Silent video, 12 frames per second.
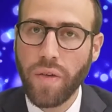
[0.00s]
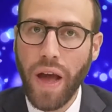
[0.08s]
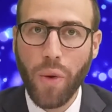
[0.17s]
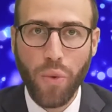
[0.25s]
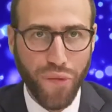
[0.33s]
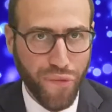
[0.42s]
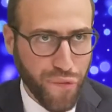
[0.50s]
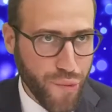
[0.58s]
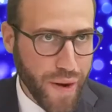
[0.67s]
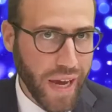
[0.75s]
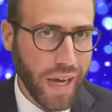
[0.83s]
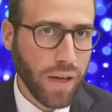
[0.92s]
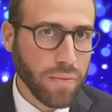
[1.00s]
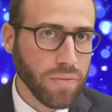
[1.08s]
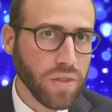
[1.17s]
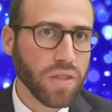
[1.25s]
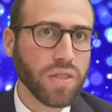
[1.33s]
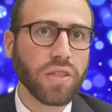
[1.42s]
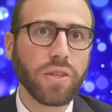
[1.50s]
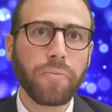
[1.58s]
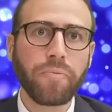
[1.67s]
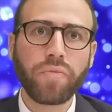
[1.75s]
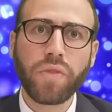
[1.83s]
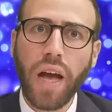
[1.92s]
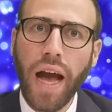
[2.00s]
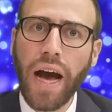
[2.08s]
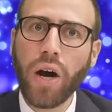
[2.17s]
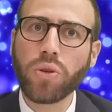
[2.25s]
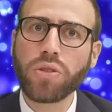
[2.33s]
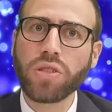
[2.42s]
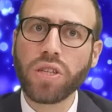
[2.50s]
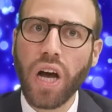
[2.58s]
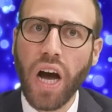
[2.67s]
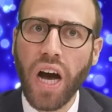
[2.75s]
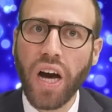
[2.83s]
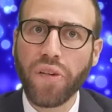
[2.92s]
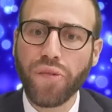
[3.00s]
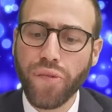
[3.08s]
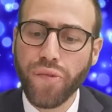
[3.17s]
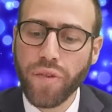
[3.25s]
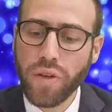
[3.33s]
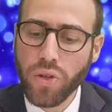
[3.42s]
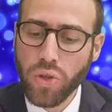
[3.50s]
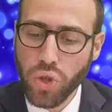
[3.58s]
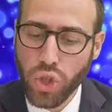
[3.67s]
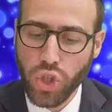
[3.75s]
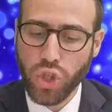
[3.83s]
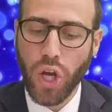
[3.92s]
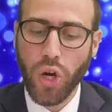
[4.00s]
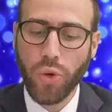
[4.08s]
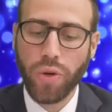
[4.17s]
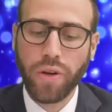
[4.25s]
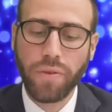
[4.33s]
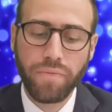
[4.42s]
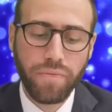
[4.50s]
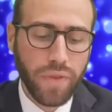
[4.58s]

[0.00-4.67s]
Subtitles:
our frames, out of stone.